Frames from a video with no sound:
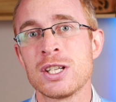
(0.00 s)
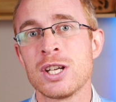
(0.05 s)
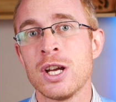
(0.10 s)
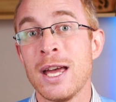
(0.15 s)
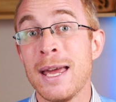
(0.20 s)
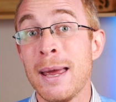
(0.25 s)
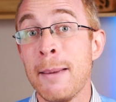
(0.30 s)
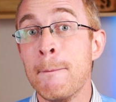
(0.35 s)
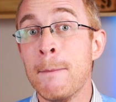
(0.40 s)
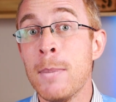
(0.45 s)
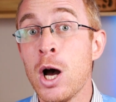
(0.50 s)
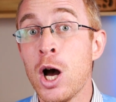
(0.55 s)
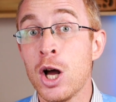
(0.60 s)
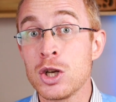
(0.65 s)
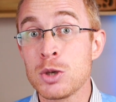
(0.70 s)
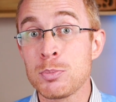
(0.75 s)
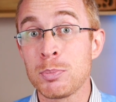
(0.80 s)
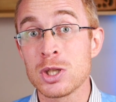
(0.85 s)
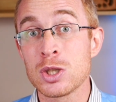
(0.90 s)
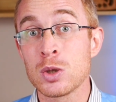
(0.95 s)
to
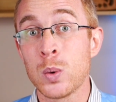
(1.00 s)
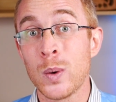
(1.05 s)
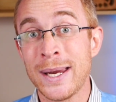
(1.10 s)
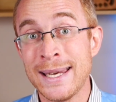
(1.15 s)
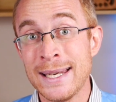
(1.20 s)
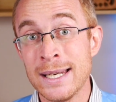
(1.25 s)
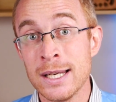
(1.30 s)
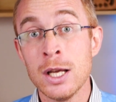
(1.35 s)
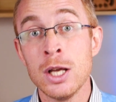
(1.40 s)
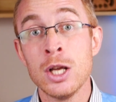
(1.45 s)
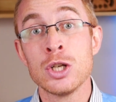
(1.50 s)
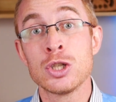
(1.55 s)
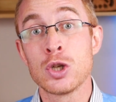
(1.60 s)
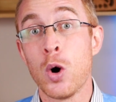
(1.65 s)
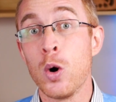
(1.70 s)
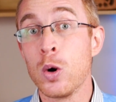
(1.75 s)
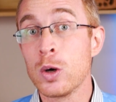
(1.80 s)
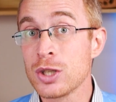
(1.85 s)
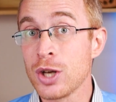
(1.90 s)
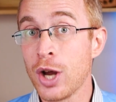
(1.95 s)
emerge between
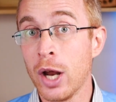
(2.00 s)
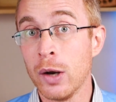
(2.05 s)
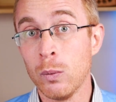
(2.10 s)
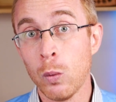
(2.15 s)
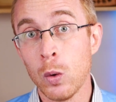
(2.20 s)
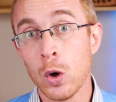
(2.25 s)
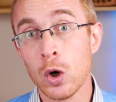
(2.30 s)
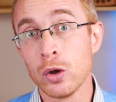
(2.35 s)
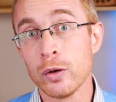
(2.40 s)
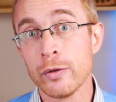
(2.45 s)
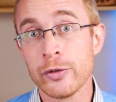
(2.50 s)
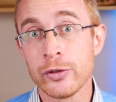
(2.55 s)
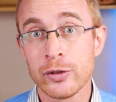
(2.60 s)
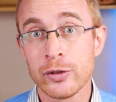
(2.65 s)
dogs and wolves.